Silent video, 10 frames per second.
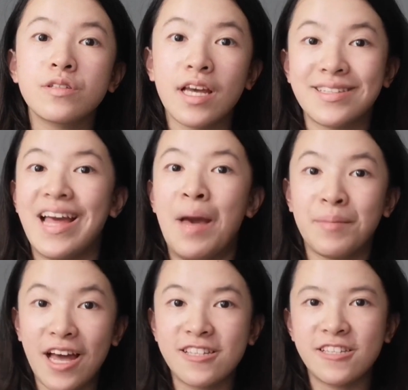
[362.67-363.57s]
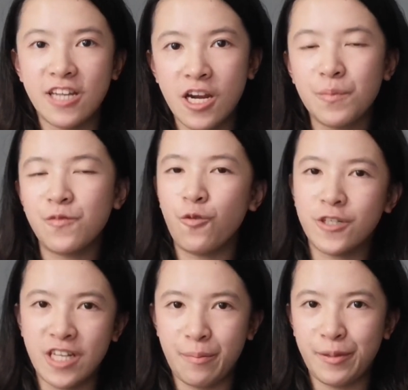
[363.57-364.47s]
take the MCAT the year before
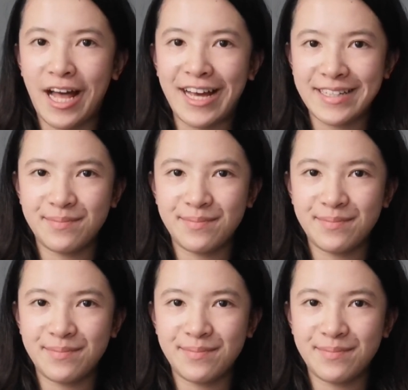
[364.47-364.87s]
they apply.